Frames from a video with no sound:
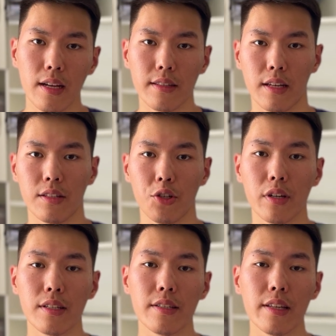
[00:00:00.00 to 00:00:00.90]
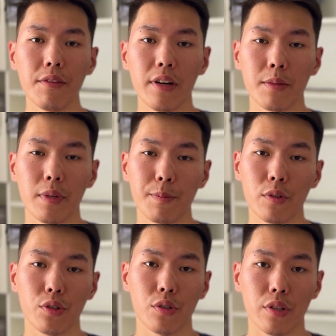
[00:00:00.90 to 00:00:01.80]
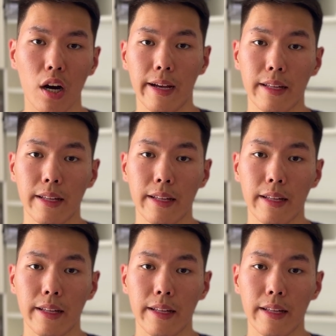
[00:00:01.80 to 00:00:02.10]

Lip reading: then you can still find people to talk